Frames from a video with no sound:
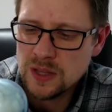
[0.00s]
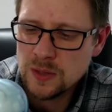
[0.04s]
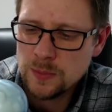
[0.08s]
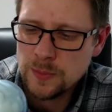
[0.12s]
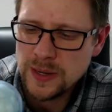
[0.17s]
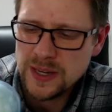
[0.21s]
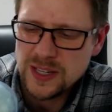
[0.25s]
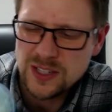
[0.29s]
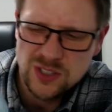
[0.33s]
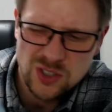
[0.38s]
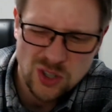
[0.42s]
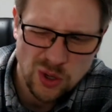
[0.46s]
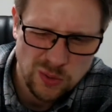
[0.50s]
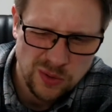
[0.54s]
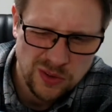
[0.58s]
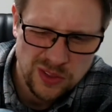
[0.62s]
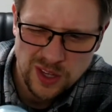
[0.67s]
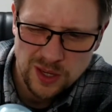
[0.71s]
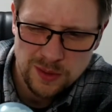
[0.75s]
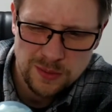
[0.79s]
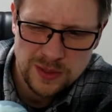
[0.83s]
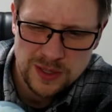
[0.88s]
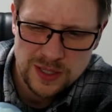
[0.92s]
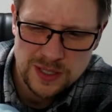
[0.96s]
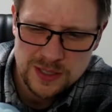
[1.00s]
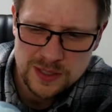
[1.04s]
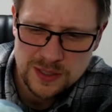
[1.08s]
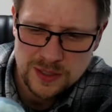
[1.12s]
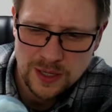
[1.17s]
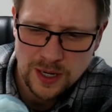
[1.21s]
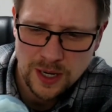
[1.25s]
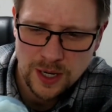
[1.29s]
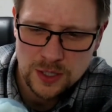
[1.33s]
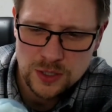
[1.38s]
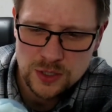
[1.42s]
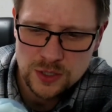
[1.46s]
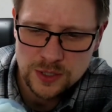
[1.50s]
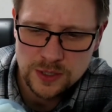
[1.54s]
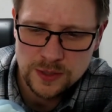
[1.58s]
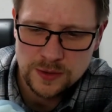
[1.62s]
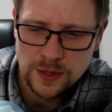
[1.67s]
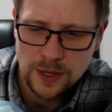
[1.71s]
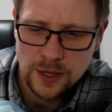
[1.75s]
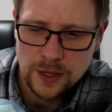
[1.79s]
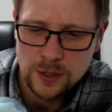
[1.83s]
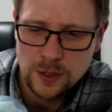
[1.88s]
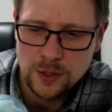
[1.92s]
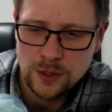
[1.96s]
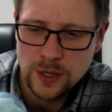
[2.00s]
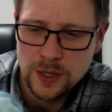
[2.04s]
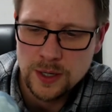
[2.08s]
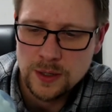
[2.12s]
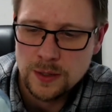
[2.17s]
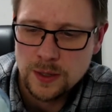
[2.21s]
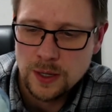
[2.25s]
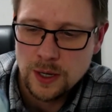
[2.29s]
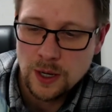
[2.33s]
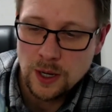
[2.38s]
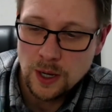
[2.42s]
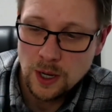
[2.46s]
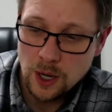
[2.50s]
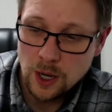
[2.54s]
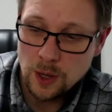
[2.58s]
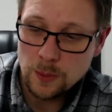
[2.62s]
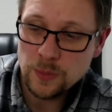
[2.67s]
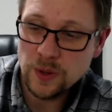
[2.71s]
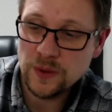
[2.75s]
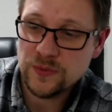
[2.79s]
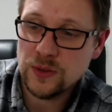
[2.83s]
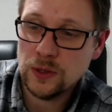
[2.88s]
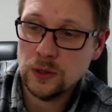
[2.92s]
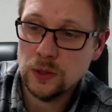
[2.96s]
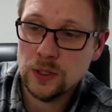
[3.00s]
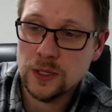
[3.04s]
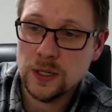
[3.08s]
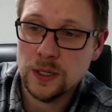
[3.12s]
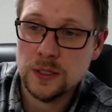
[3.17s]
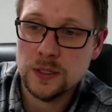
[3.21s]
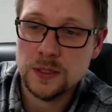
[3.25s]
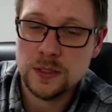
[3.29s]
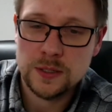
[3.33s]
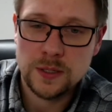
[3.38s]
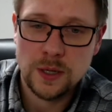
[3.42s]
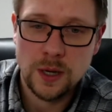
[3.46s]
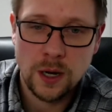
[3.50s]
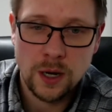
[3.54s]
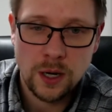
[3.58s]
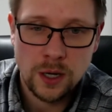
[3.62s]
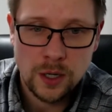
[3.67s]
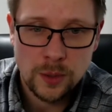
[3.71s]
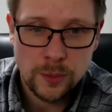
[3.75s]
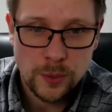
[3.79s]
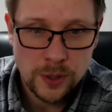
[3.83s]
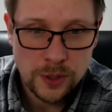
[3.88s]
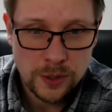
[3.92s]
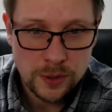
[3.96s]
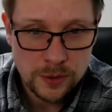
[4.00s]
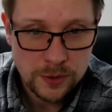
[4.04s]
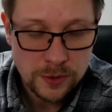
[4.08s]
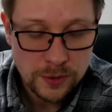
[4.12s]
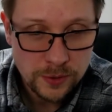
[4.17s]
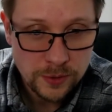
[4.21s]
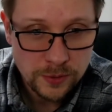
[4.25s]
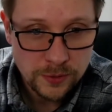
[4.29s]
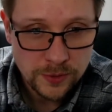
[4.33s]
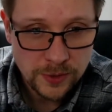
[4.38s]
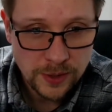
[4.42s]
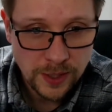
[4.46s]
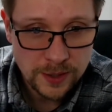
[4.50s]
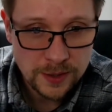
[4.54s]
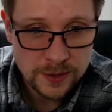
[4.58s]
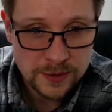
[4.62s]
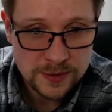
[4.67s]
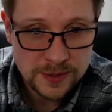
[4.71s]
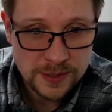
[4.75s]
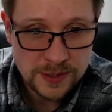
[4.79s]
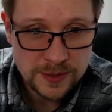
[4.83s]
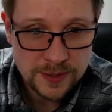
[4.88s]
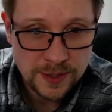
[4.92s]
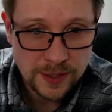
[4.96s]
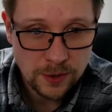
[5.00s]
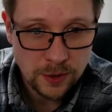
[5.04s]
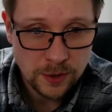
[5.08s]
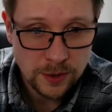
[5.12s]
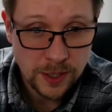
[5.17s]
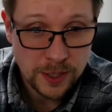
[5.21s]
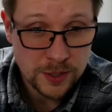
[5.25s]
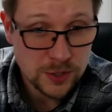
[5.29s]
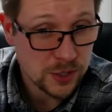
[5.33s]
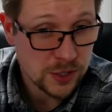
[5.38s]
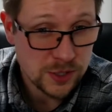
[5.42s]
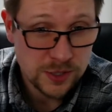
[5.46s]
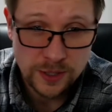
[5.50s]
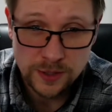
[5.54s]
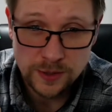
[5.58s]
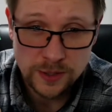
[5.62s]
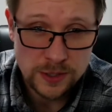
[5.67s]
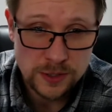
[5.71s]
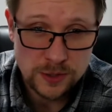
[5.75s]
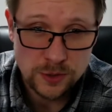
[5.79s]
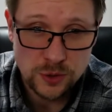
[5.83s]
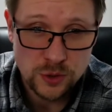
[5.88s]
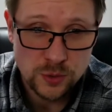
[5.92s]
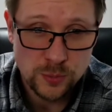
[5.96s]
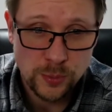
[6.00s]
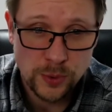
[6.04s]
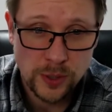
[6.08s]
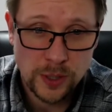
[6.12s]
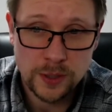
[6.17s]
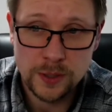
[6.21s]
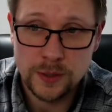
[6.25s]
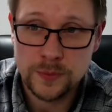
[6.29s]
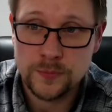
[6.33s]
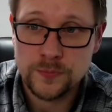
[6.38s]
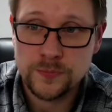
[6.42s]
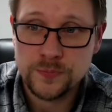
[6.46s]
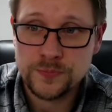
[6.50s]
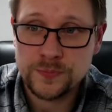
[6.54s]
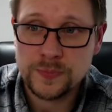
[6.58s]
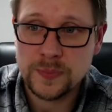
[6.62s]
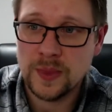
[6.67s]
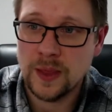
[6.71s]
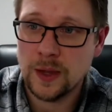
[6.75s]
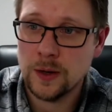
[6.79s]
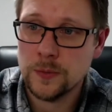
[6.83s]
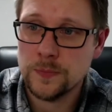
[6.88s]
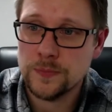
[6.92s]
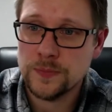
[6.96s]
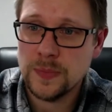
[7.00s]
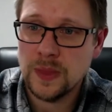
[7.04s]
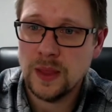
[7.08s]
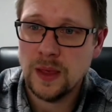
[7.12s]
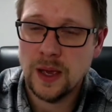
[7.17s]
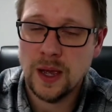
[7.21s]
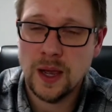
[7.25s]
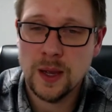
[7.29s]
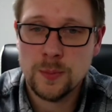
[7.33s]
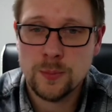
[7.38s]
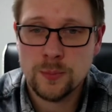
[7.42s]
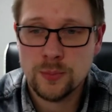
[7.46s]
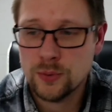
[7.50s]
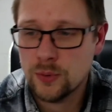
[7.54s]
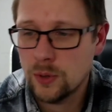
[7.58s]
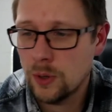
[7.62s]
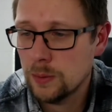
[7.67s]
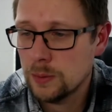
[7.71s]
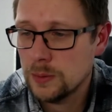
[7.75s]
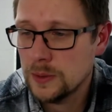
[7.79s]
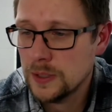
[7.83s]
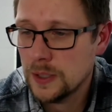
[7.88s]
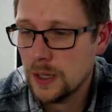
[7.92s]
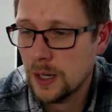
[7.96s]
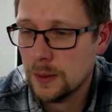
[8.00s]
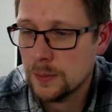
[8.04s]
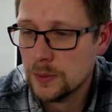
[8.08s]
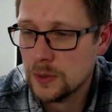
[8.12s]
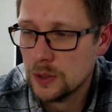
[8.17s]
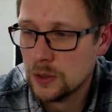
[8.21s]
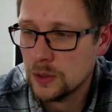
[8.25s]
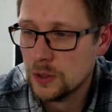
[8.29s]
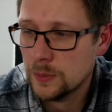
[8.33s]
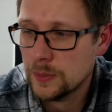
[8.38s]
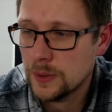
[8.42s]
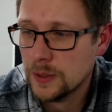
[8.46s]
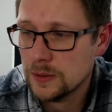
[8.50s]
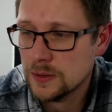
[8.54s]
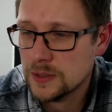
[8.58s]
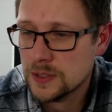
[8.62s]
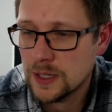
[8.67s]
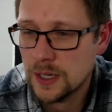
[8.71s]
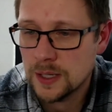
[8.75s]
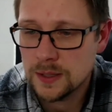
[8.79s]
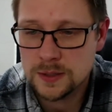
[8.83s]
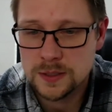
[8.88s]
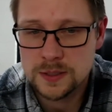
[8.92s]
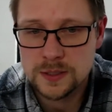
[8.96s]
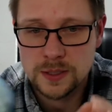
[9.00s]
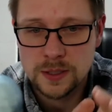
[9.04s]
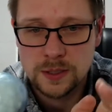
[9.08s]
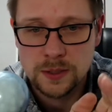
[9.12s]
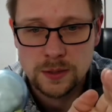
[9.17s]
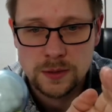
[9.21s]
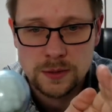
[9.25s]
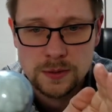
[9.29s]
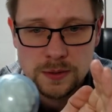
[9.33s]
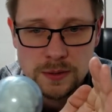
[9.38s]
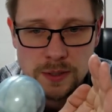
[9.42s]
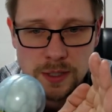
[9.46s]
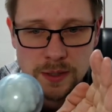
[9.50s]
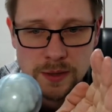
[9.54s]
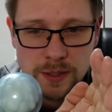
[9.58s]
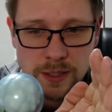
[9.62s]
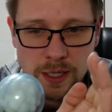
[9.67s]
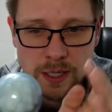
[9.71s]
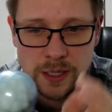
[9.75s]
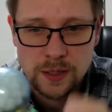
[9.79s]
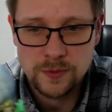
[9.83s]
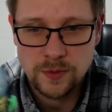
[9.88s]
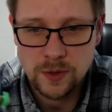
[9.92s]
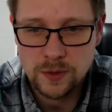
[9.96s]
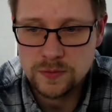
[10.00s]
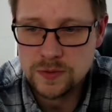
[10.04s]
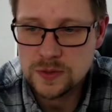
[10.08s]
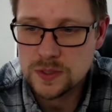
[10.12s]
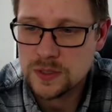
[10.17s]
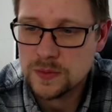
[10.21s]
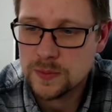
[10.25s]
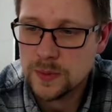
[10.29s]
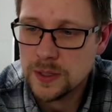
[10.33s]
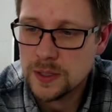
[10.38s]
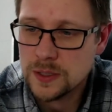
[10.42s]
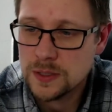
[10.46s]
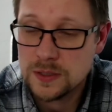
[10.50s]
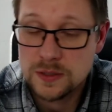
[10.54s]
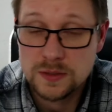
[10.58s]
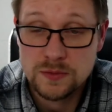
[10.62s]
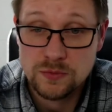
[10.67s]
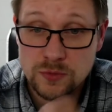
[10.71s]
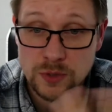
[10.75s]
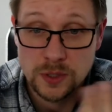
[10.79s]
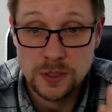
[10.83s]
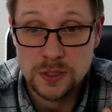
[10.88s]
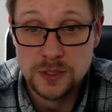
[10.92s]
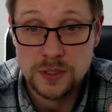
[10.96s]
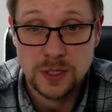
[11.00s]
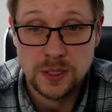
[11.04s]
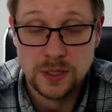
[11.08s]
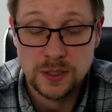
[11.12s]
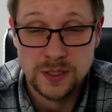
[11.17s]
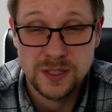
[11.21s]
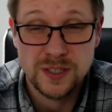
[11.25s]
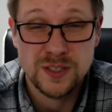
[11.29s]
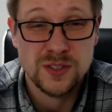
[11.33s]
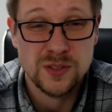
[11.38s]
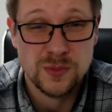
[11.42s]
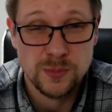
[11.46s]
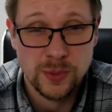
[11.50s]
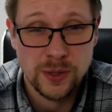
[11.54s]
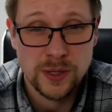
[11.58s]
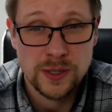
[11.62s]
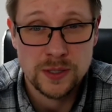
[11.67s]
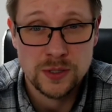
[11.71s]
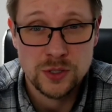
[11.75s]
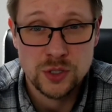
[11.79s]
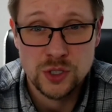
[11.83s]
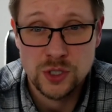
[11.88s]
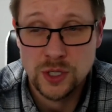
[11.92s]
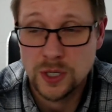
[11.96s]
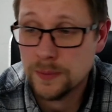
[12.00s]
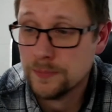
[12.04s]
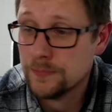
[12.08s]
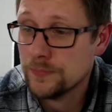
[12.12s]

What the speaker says: paint job on them isn't actually that great, but if you look at his armor, the kind of detail on it, I just think this looks brilliant. Now, I probably aren't going to be able to get this to glow in the kind of office space. Realistically, it is bright as shit.